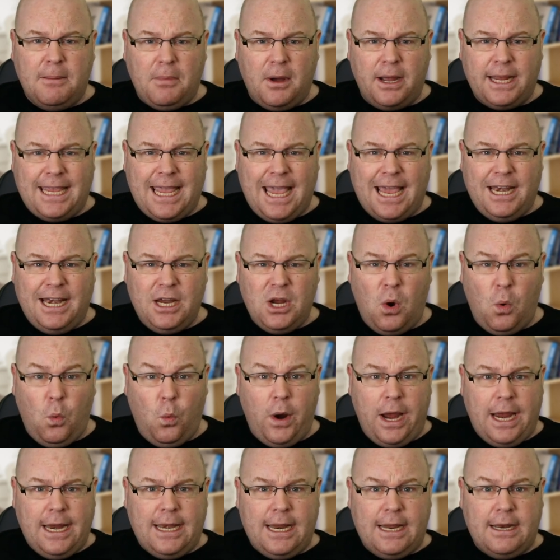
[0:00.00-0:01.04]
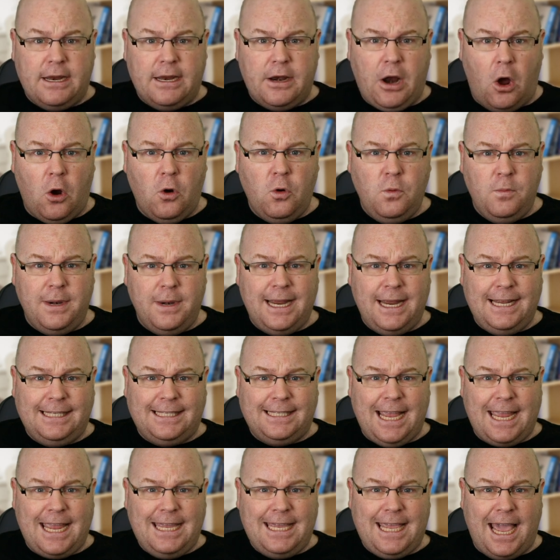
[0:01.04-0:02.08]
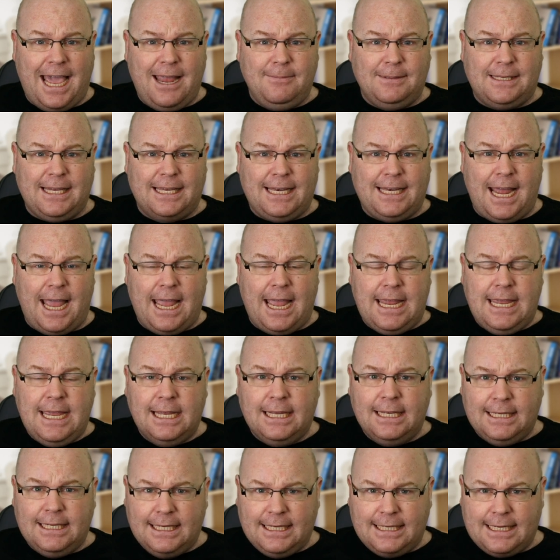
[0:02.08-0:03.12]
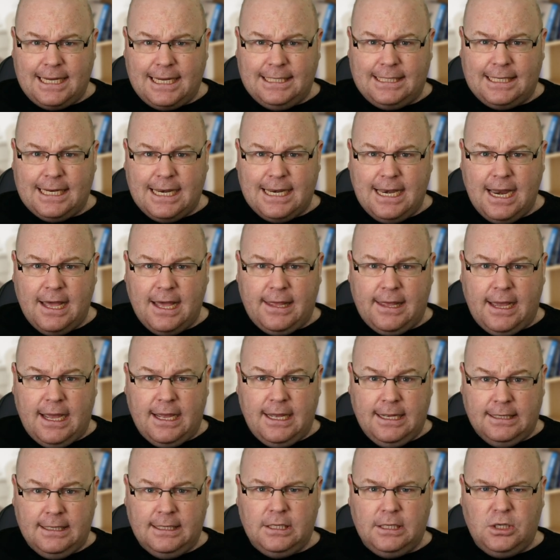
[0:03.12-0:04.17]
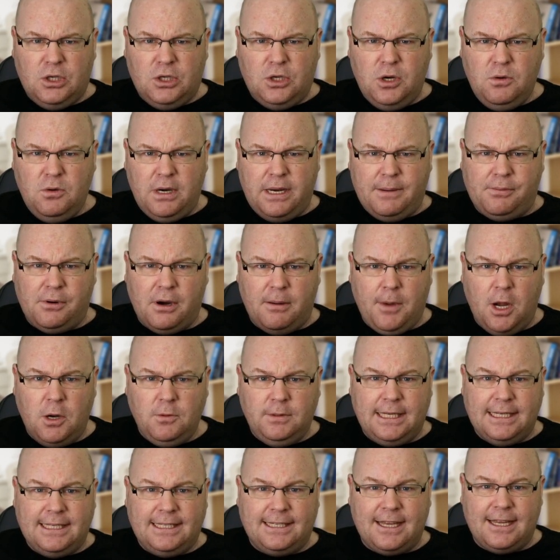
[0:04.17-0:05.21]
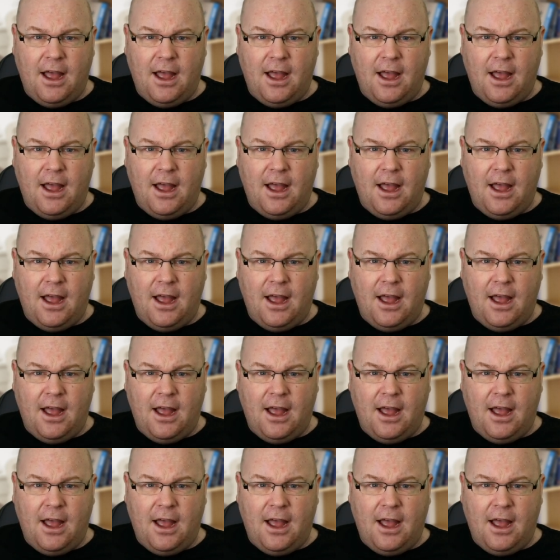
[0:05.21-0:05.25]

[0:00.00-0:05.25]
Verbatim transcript: by getting a win in an opening day game today against another newly promoted